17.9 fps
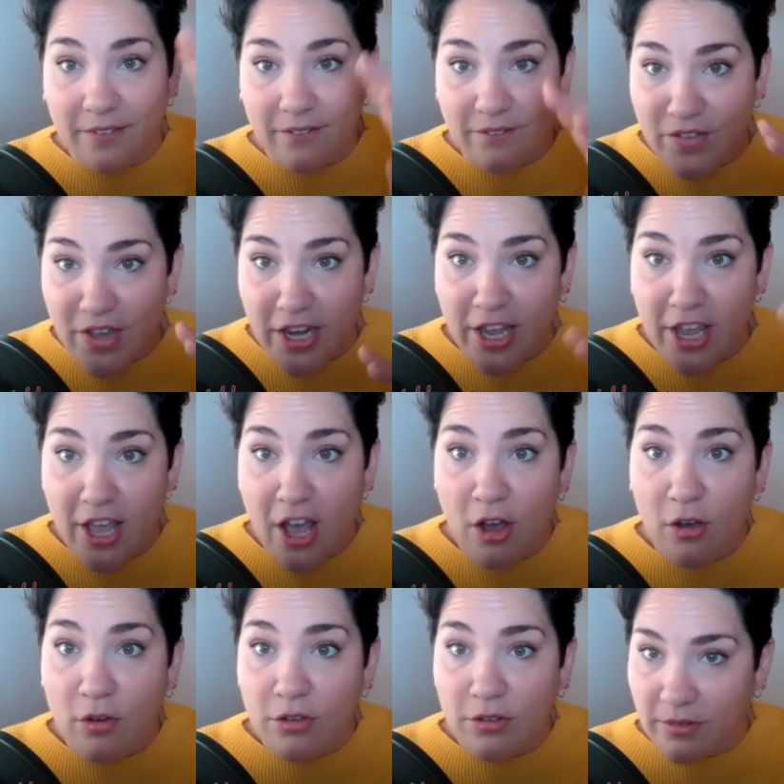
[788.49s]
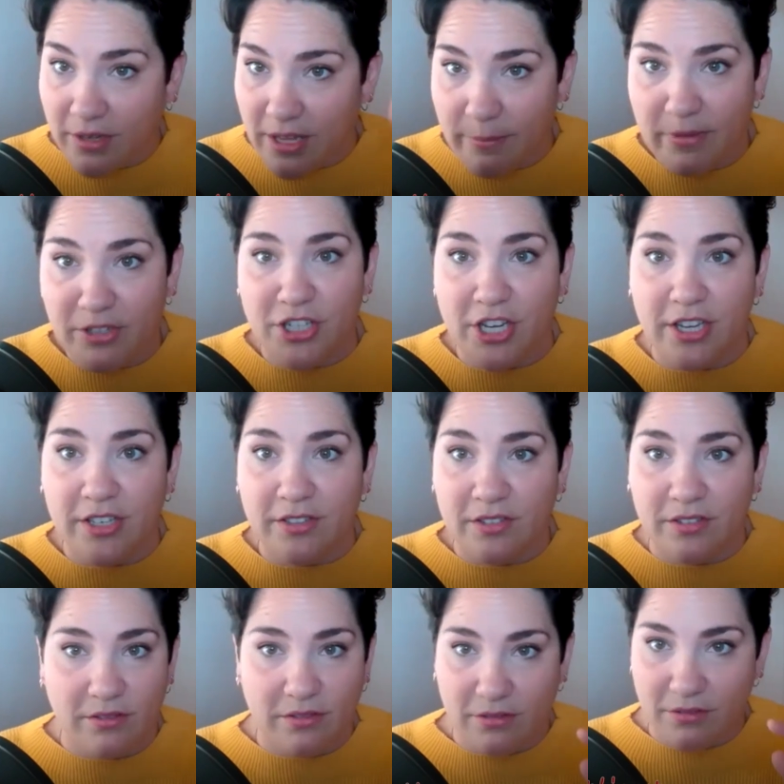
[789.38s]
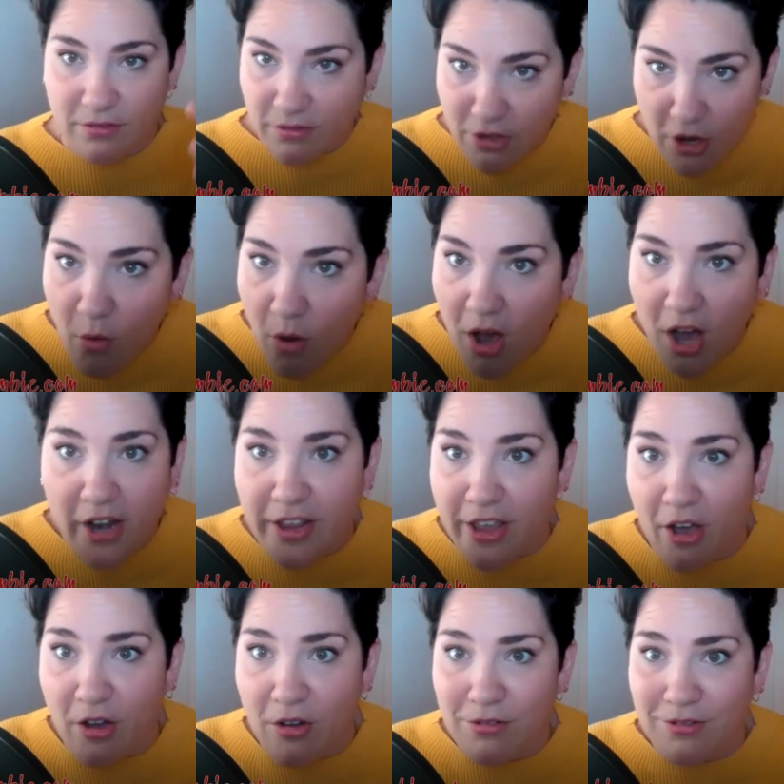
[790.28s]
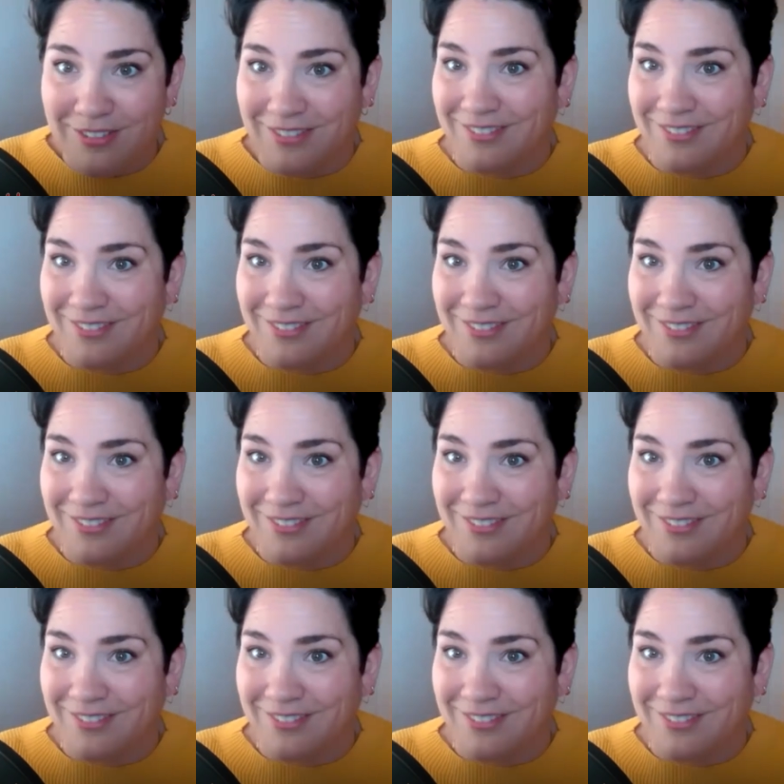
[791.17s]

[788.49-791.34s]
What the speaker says: video, images, no audio.